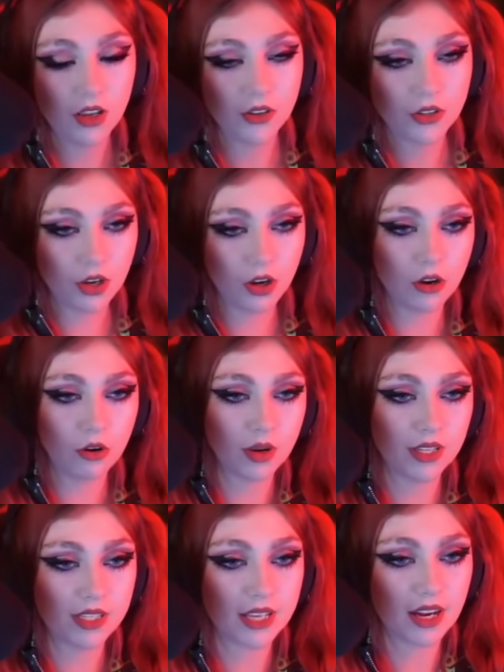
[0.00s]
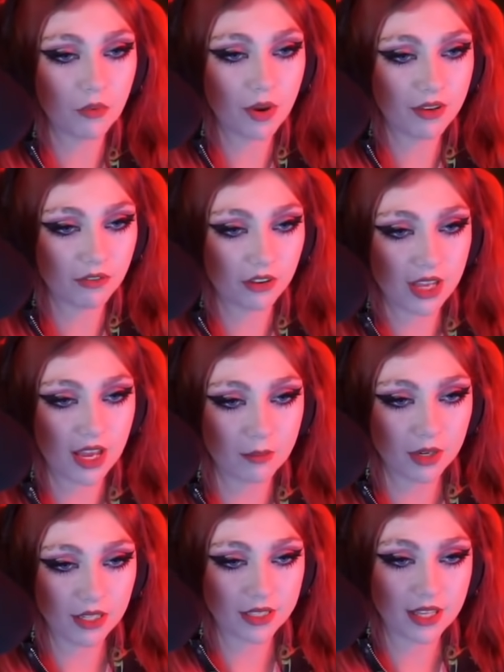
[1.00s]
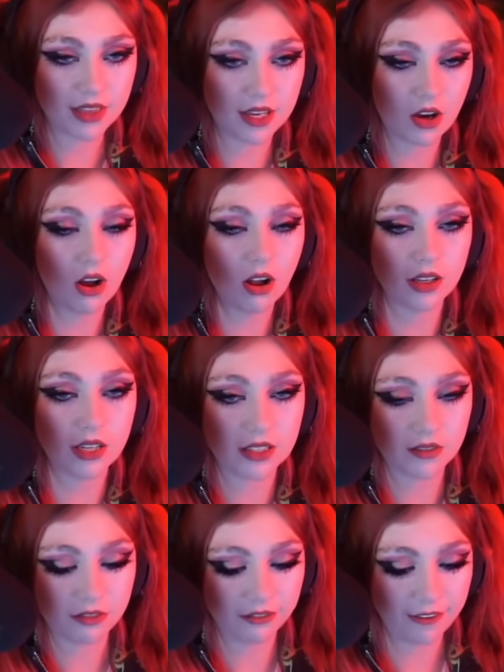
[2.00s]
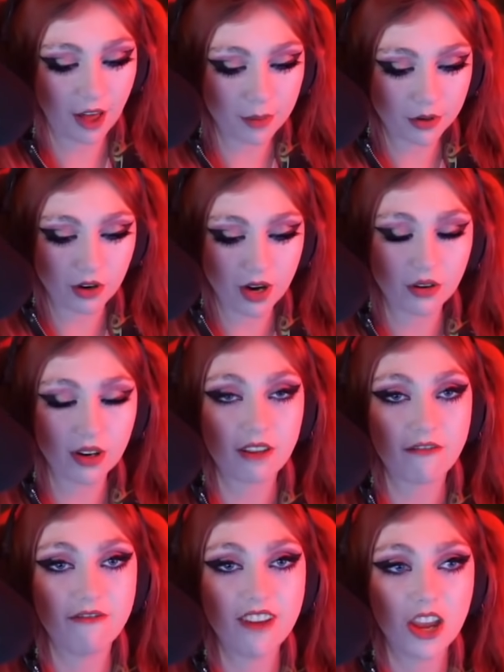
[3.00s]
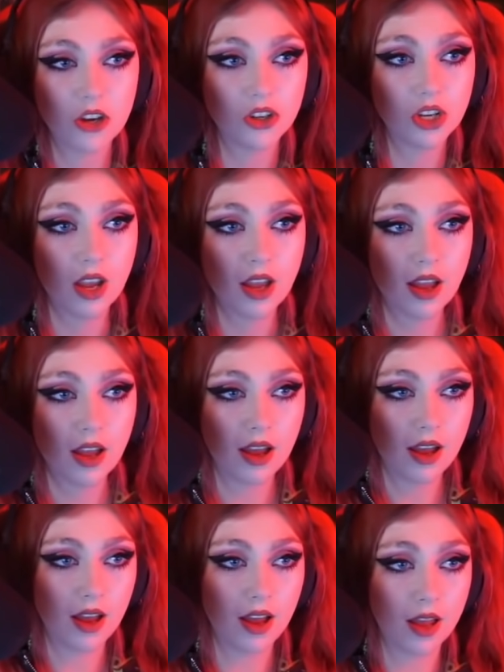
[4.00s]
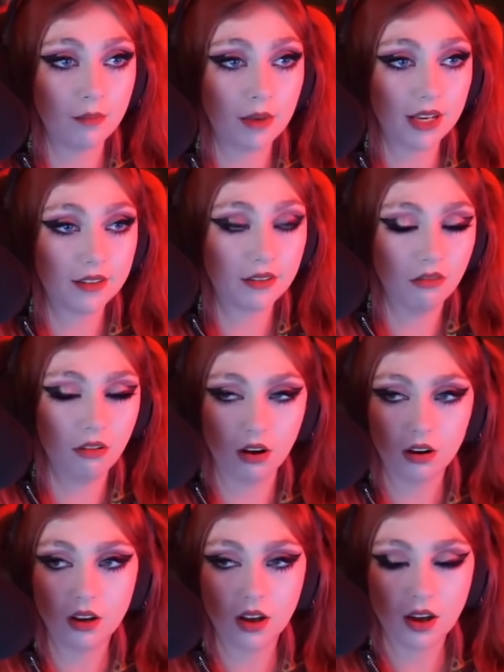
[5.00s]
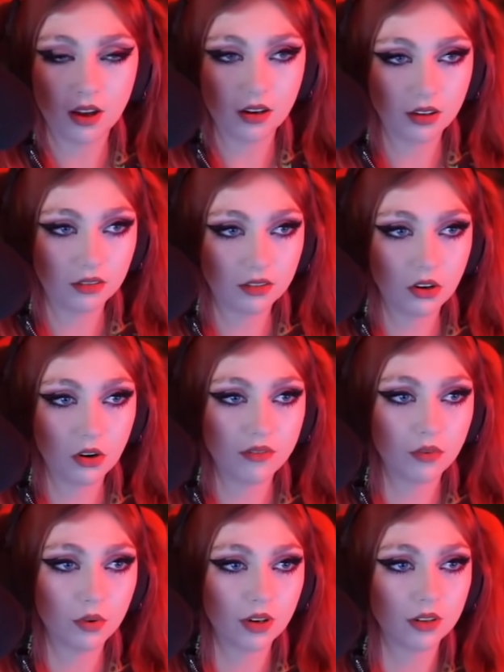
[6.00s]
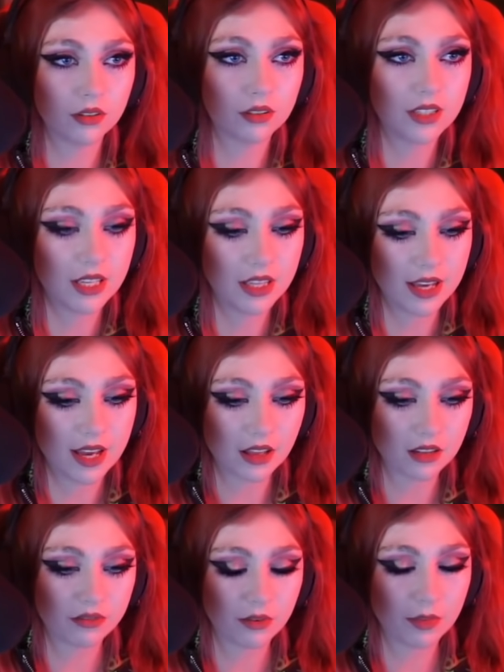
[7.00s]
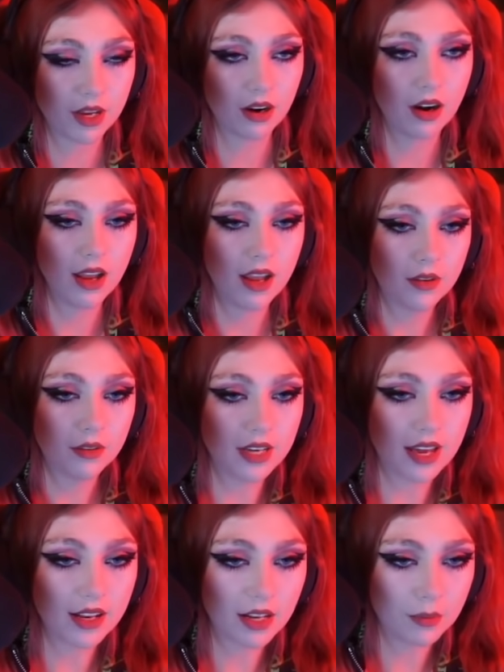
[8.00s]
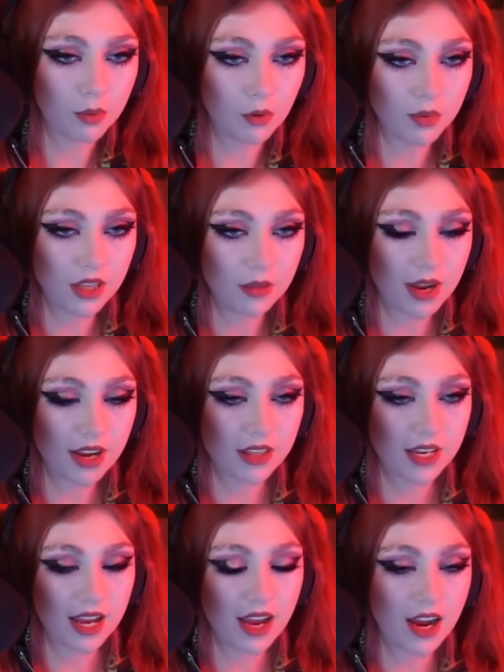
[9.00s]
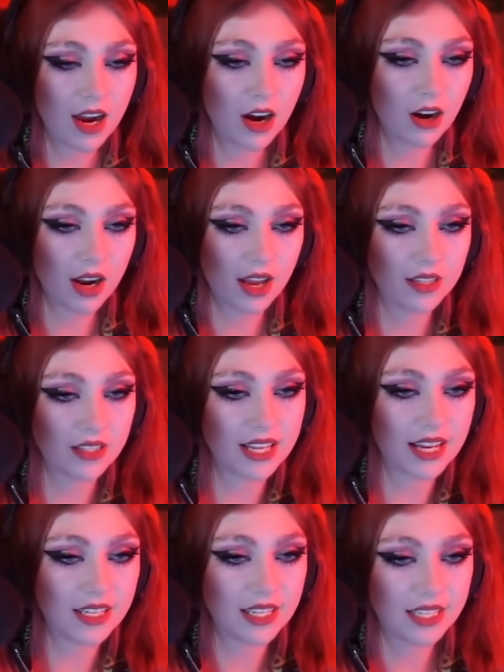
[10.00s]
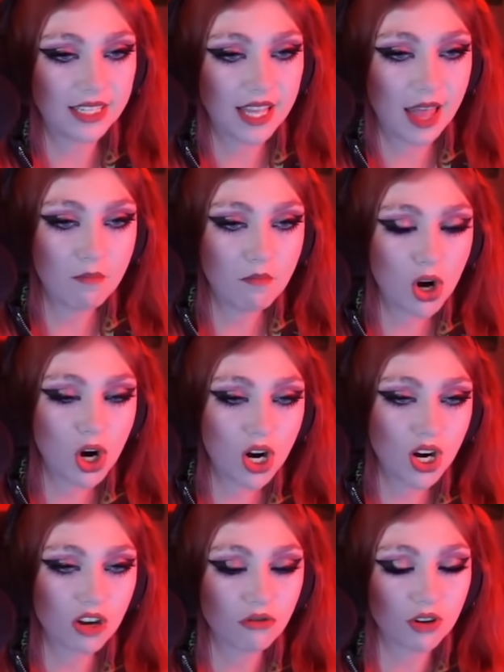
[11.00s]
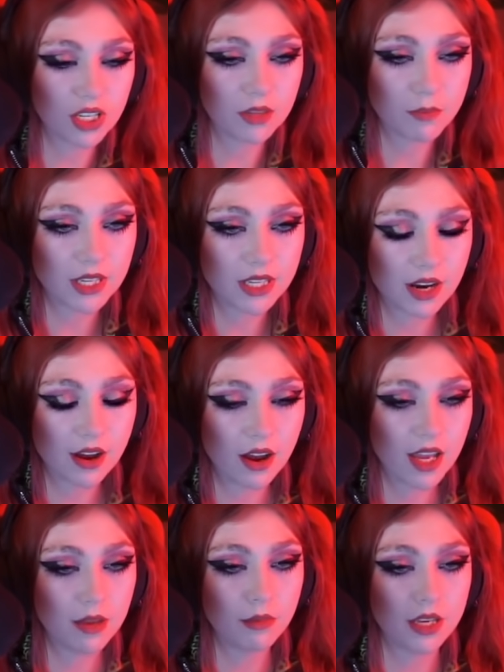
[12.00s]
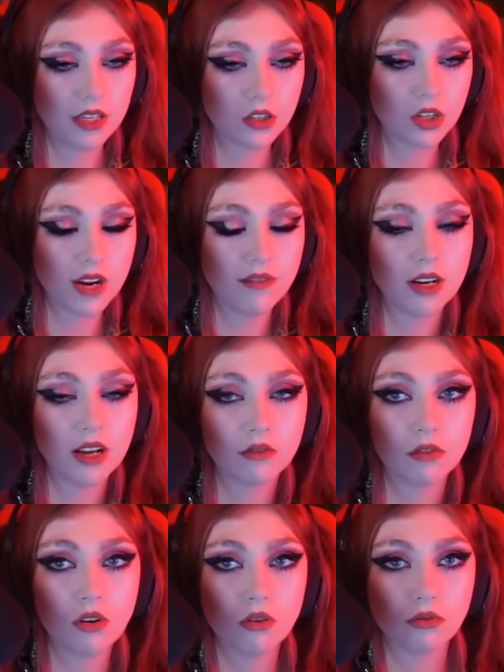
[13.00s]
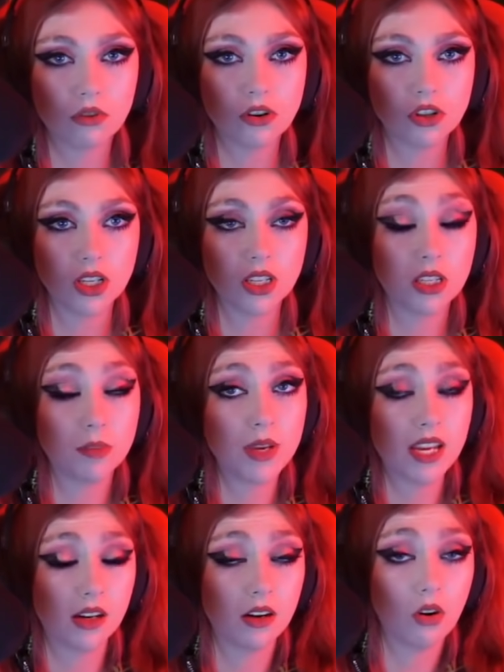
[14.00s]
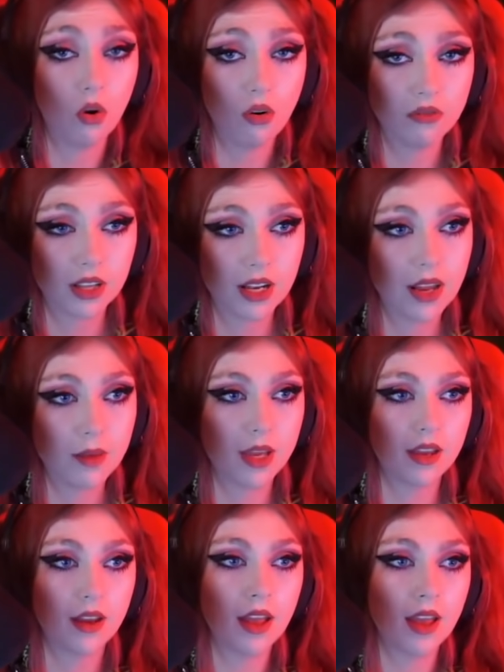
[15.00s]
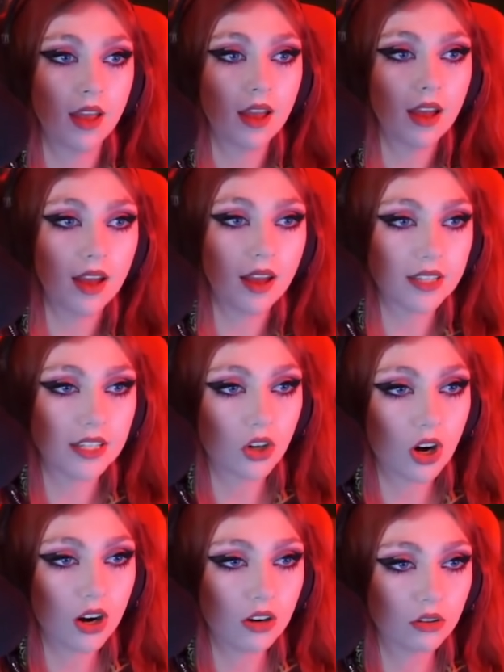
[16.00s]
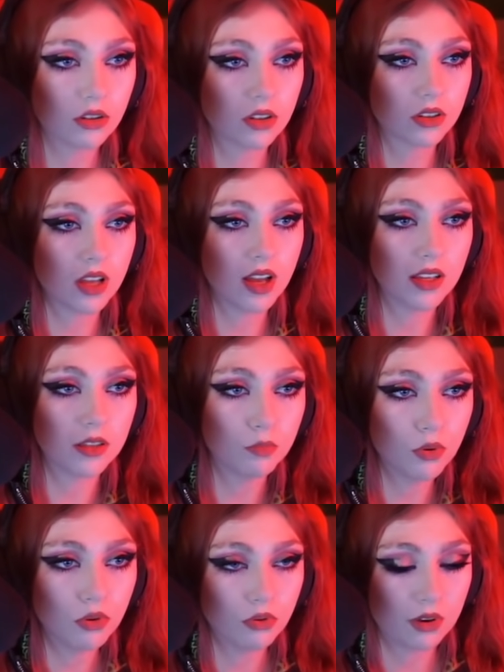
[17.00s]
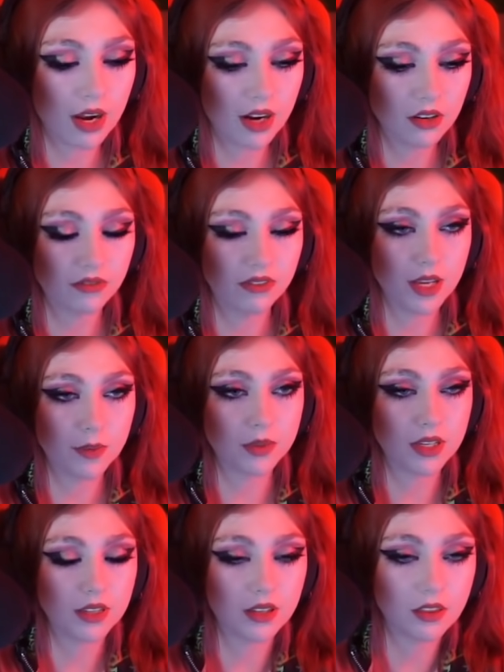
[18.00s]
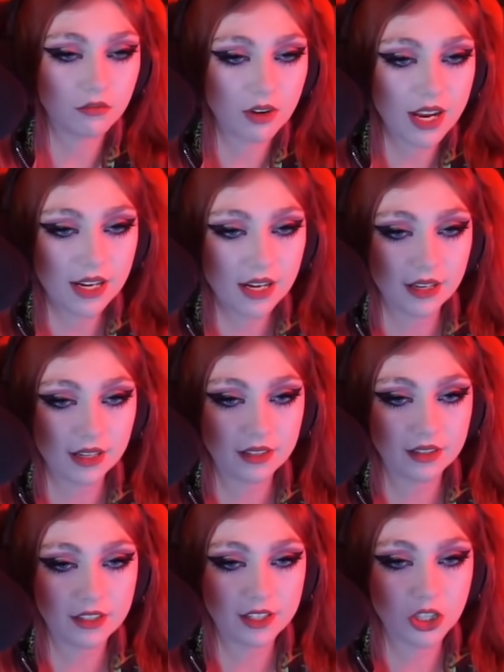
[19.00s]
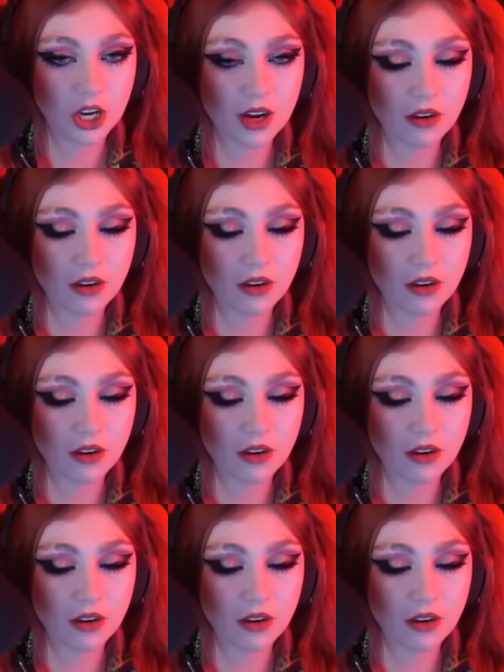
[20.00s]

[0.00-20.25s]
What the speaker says: So instead of waiting for the ambulance that they called, as I'm flopping around like a fish, I don't even want to see the angles from there. Dad, like, put me in the back of the car, and it's, like, December, Christmas time. He's driving down the road, rushing, speeding over the limit, and he turns. There's ice. Boo, car flips into the railing. Shout